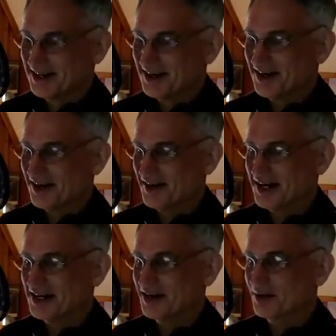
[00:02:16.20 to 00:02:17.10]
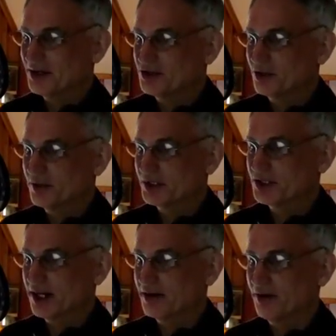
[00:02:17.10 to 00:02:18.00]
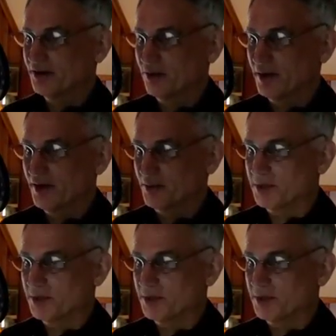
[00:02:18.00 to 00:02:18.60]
All right, here we're going to do a quick check on the weather,